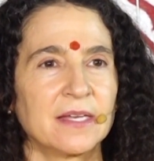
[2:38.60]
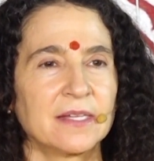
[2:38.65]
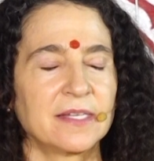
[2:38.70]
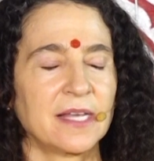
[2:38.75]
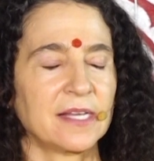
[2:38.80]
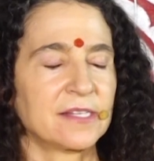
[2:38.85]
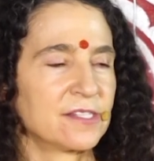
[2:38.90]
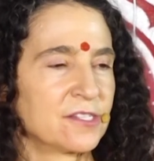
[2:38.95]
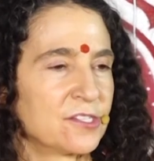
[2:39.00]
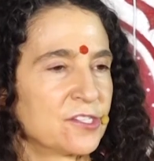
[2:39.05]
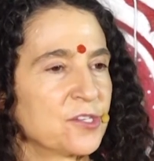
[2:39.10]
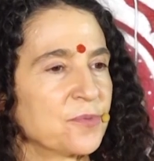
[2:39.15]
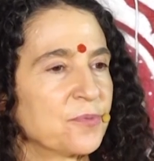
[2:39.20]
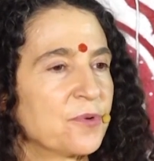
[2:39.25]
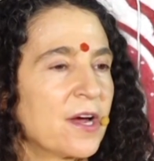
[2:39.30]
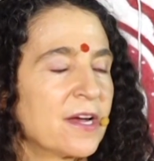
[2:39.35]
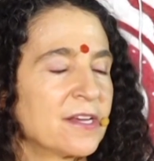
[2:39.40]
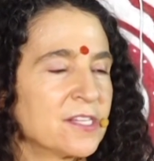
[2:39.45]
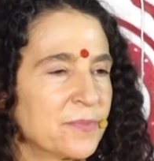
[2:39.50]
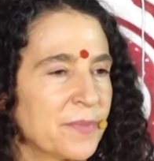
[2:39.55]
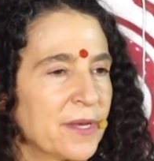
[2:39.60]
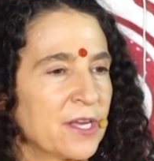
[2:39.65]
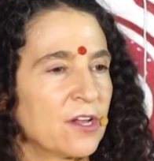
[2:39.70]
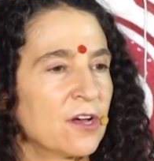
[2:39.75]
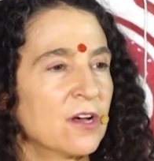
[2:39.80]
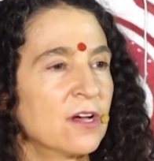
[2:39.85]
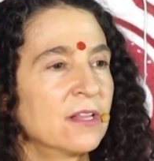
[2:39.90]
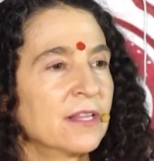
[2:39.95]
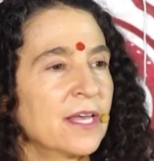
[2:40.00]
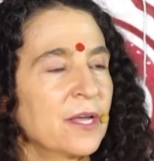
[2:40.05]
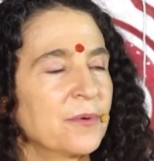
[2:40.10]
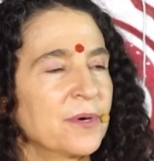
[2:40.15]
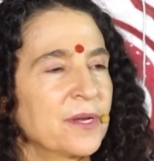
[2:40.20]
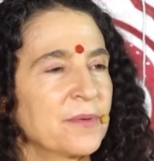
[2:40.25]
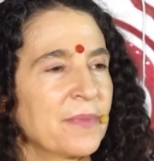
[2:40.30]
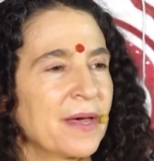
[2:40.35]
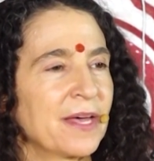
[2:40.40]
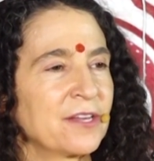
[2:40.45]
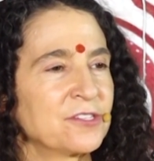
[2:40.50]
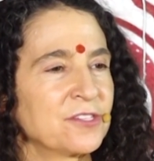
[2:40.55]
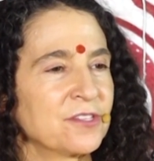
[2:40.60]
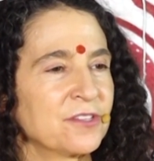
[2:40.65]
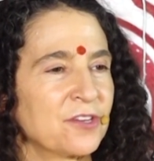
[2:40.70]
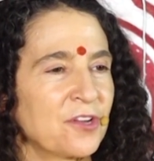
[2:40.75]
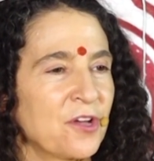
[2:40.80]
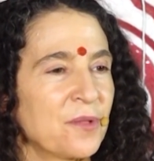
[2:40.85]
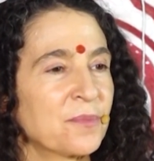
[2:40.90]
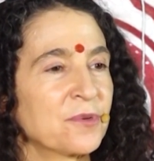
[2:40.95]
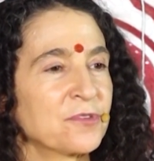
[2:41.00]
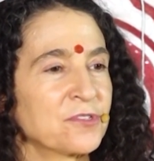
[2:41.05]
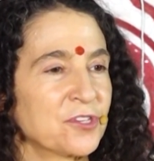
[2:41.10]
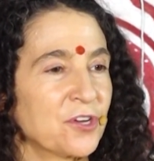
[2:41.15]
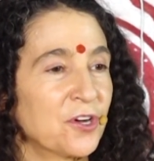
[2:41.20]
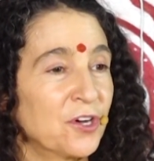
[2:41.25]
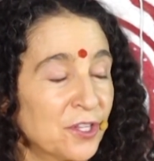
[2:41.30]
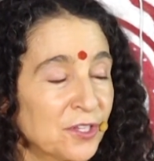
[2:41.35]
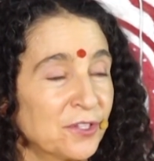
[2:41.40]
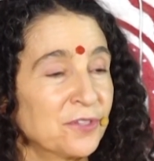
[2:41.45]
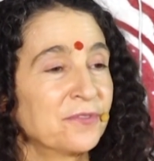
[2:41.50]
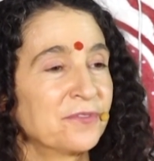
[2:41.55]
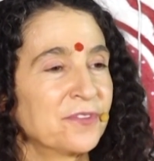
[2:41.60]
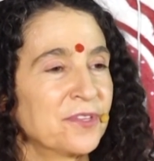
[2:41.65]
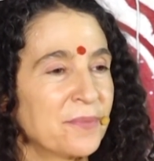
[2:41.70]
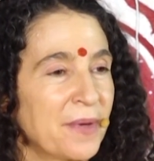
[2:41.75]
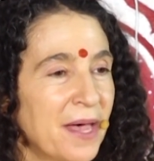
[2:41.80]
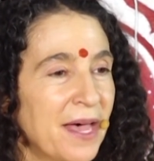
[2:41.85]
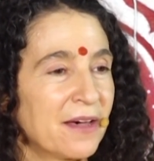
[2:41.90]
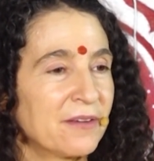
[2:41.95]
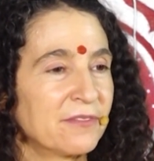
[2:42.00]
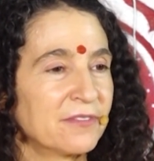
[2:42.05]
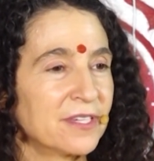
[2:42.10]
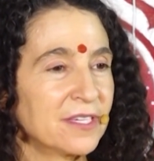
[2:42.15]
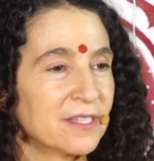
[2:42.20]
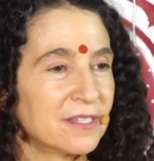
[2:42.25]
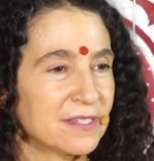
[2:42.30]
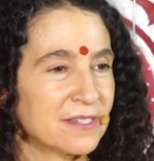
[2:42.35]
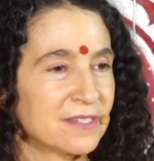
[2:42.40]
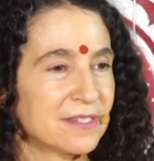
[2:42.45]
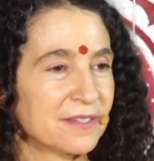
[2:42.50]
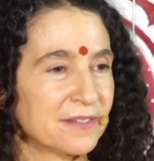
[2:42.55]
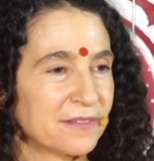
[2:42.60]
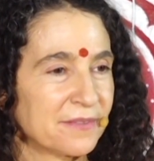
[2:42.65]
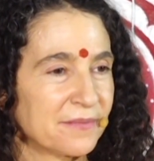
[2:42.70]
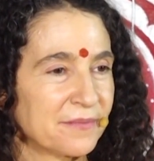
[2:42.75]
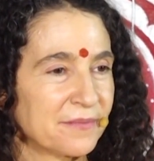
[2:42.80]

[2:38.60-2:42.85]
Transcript: doesn't surprise me at all. I would imagine that almost all of them have it.